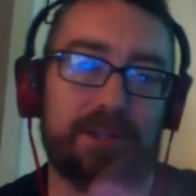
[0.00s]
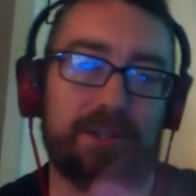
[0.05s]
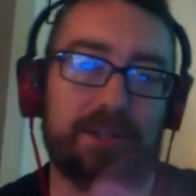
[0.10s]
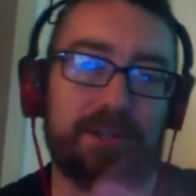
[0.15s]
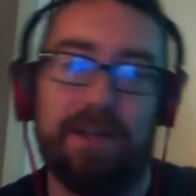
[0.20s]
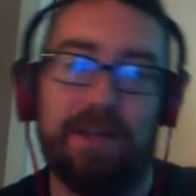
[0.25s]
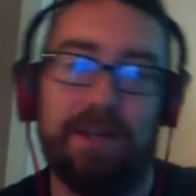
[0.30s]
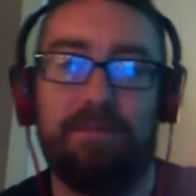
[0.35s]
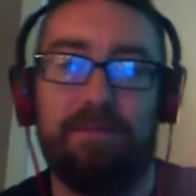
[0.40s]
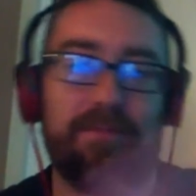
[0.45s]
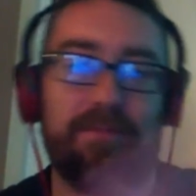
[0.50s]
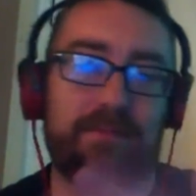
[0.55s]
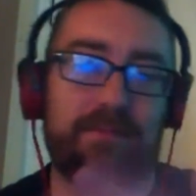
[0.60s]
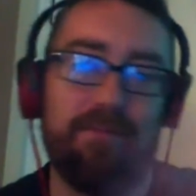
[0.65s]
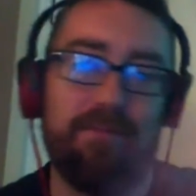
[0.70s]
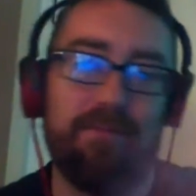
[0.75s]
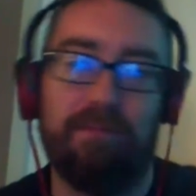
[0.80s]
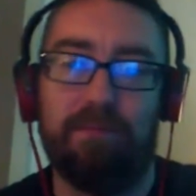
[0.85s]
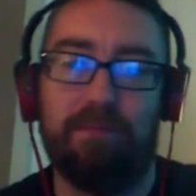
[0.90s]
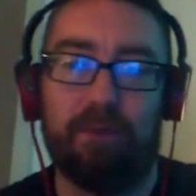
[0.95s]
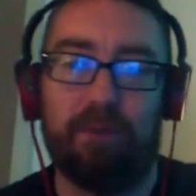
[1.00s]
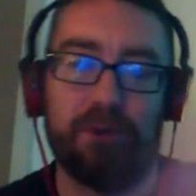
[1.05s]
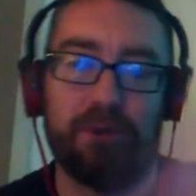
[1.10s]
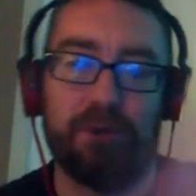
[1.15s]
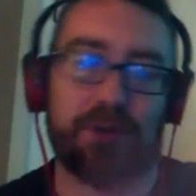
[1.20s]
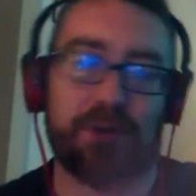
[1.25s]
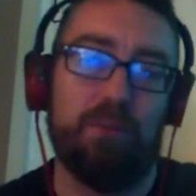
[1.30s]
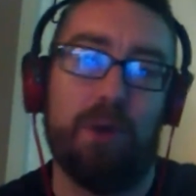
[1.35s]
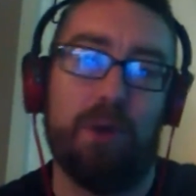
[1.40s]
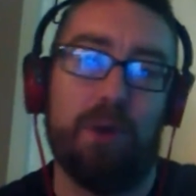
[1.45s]
essentially,
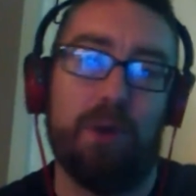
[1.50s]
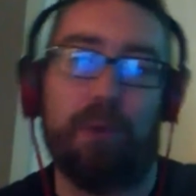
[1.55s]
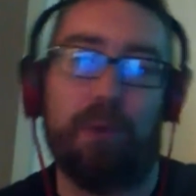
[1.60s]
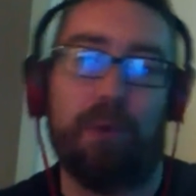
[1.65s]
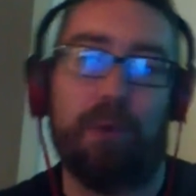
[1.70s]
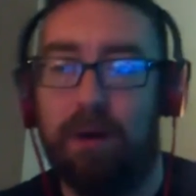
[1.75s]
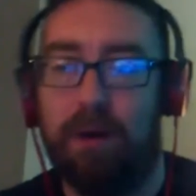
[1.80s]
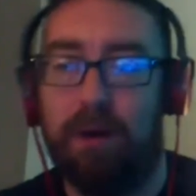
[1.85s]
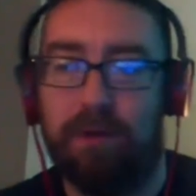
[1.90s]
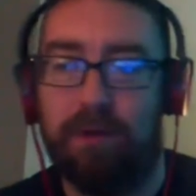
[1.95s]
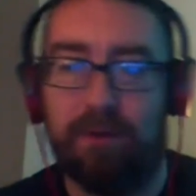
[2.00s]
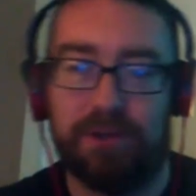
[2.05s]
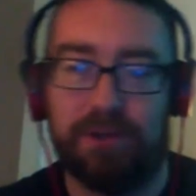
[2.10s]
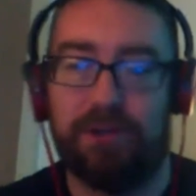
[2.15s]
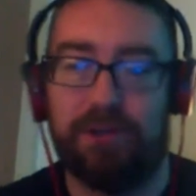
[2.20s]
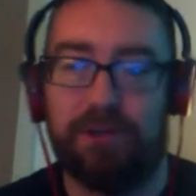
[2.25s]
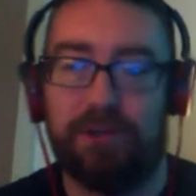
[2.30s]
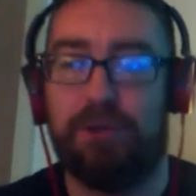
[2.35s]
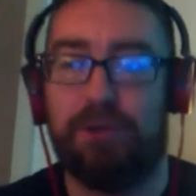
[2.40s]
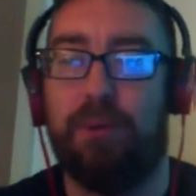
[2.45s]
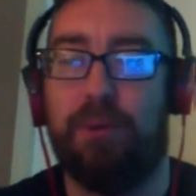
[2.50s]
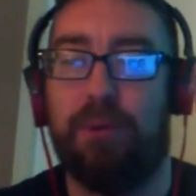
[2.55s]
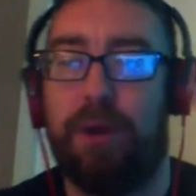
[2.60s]
version 1.0 and version